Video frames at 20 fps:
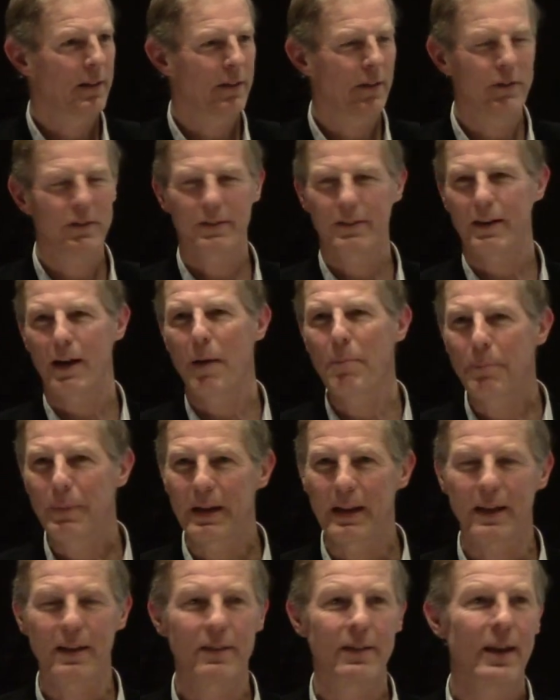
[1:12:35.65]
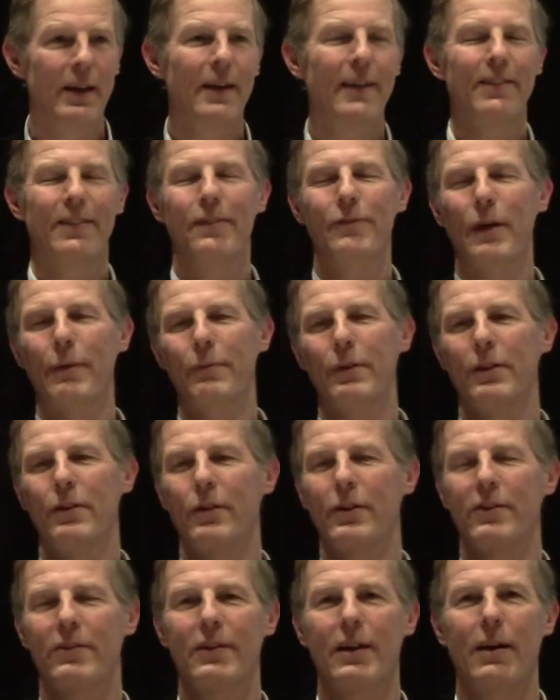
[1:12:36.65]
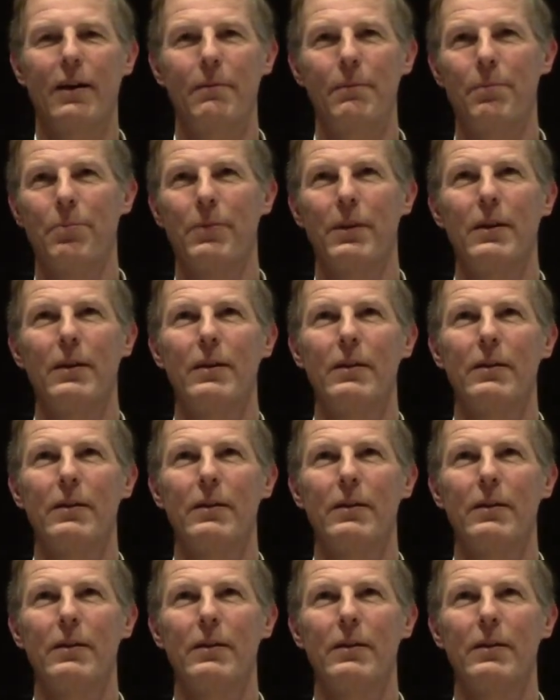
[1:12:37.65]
Those companies, remember there was, um,